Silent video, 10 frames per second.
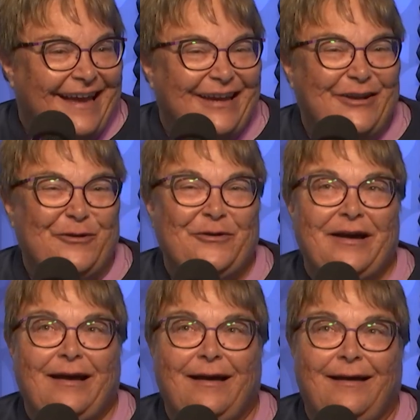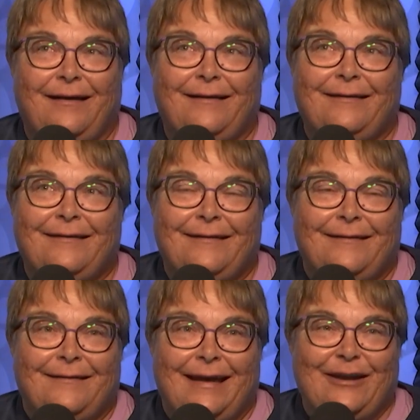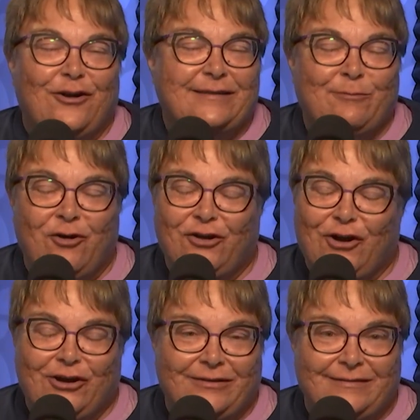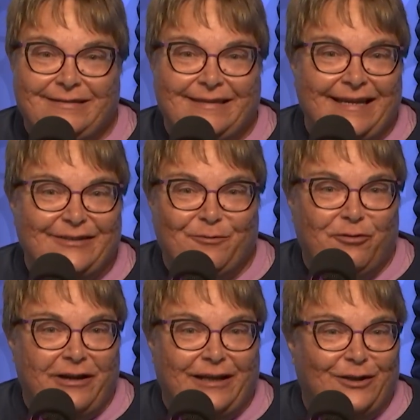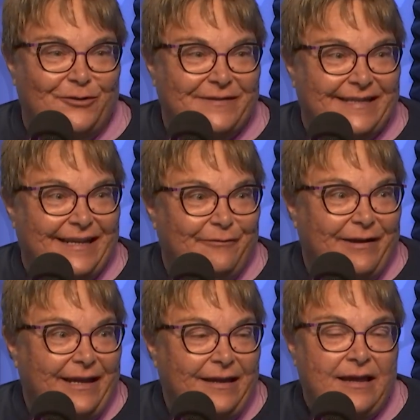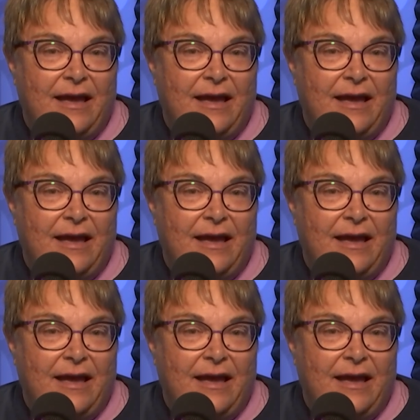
you know, uh, in our small gardens, things are pretty close anyway.